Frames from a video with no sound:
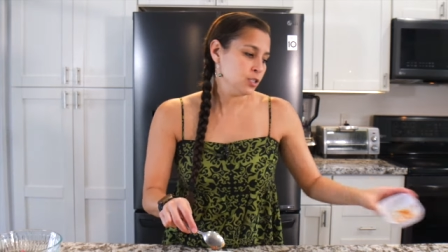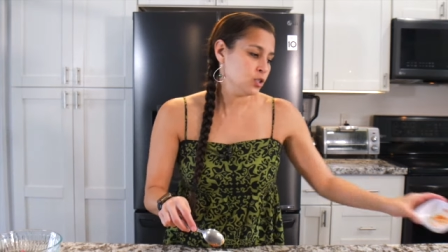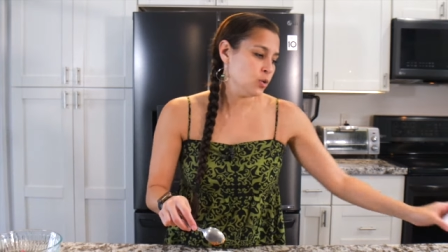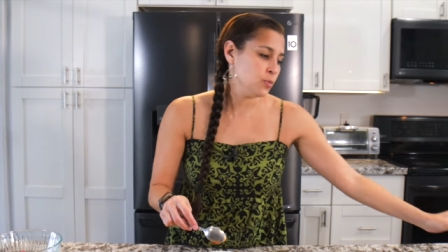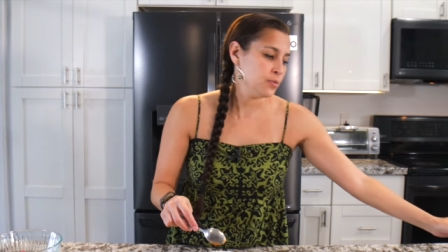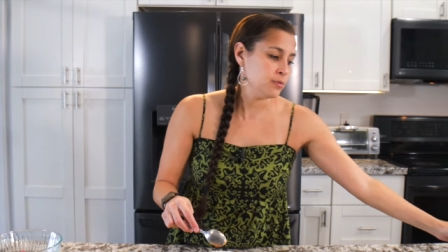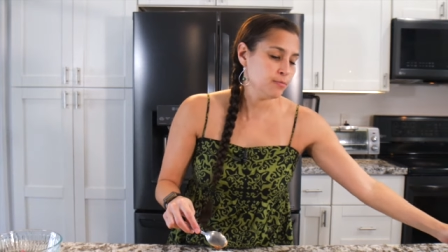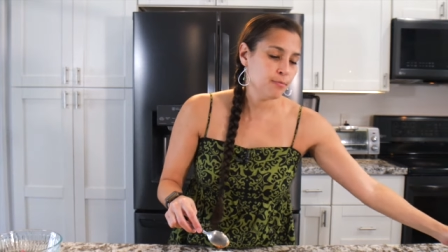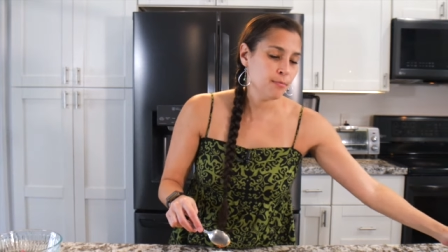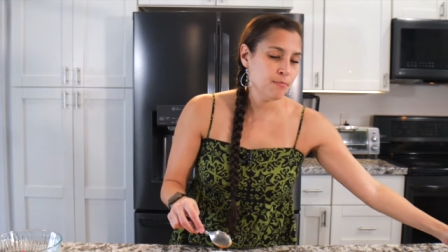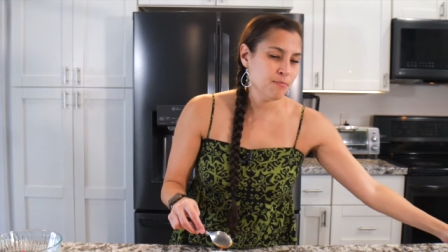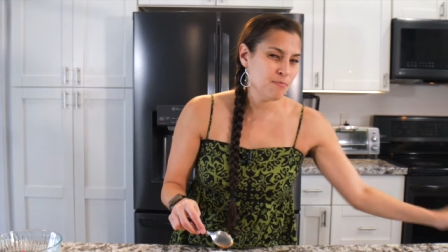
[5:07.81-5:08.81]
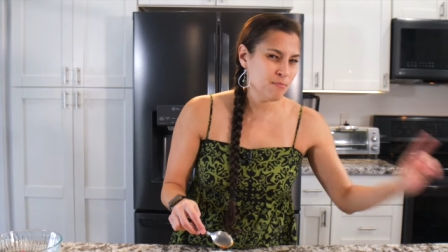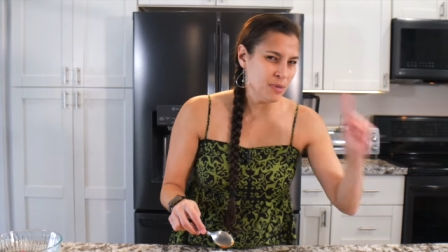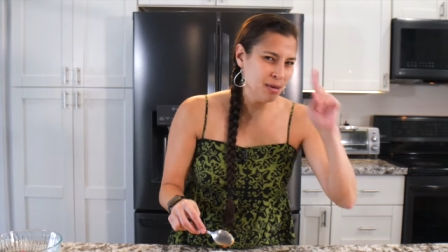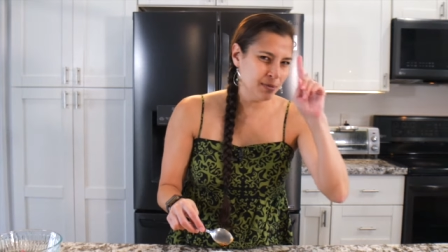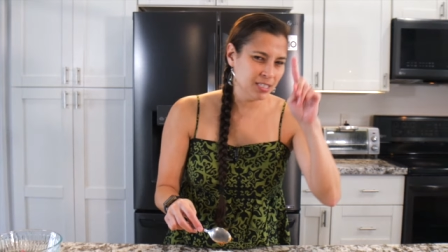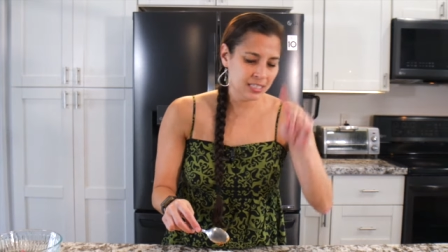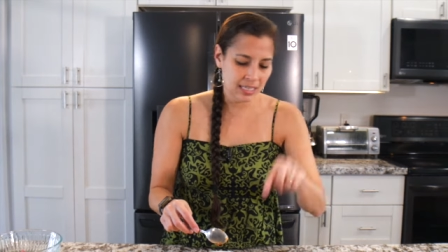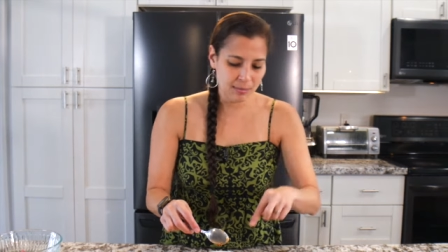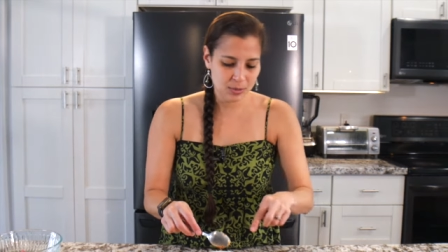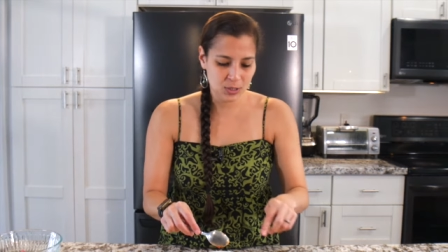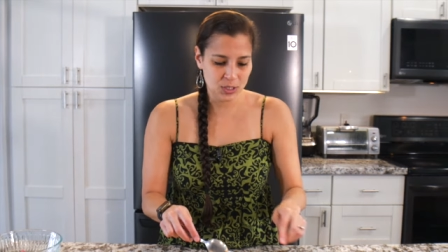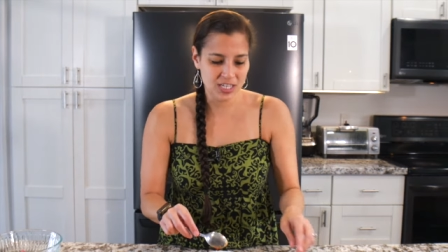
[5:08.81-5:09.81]
So baby
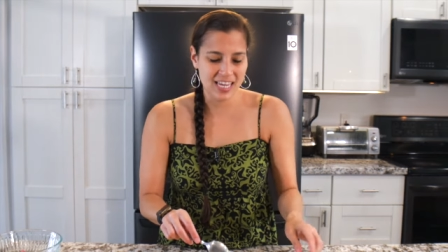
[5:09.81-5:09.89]
steps to